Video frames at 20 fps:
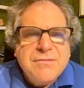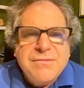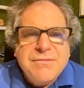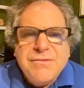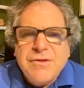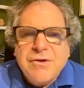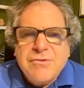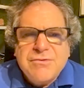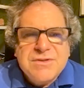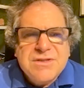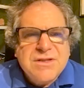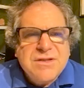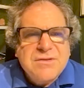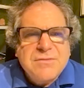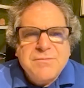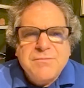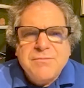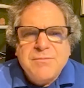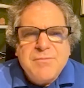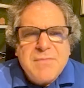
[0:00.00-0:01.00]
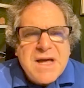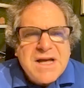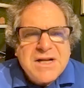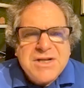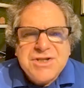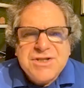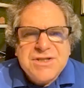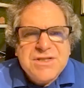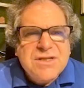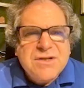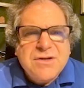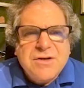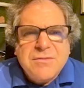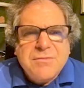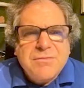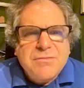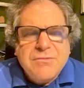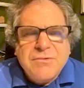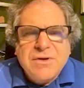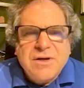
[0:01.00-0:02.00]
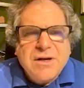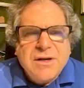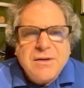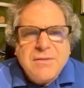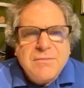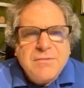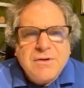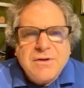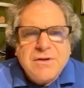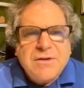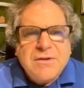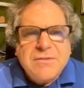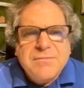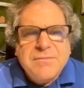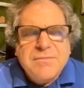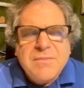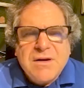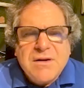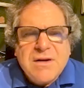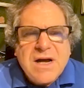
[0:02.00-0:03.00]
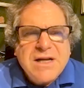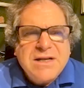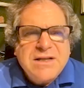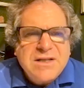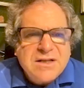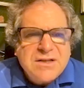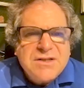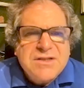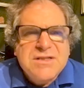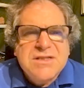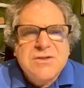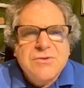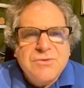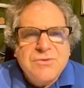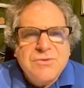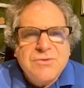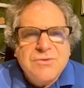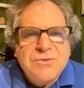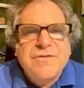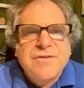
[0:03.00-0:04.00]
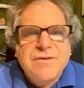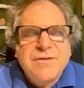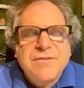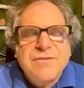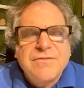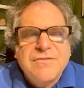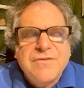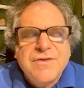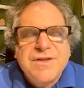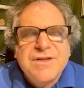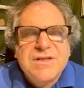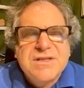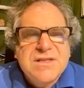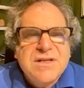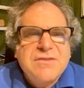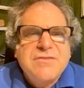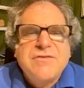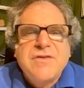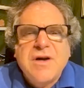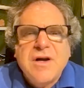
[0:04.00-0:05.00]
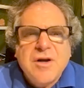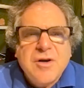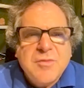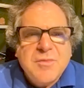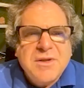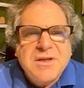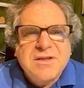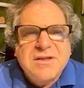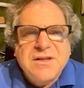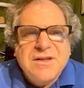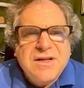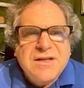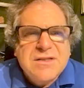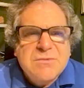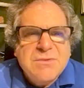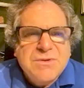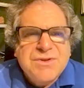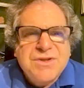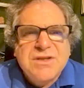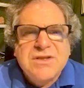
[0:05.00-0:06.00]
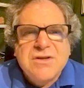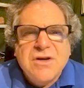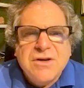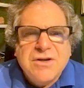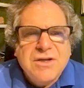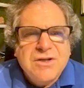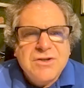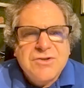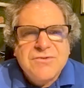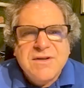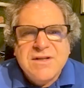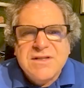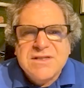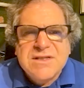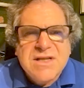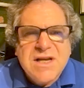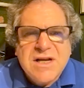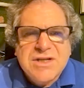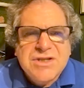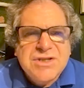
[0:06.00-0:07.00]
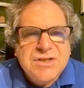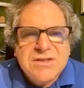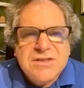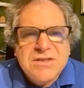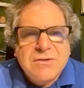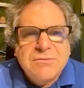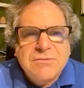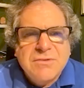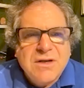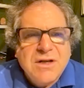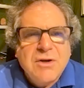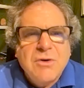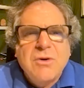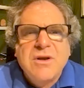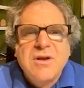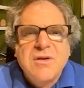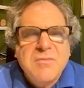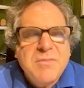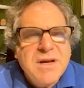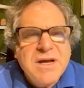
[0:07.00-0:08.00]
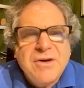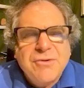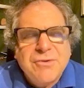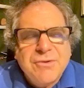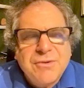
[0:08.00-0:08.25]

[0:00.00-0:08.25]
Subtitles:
those are the matches that are really ideally suited for this environment. And that's what the tuck-in transactions are really all about.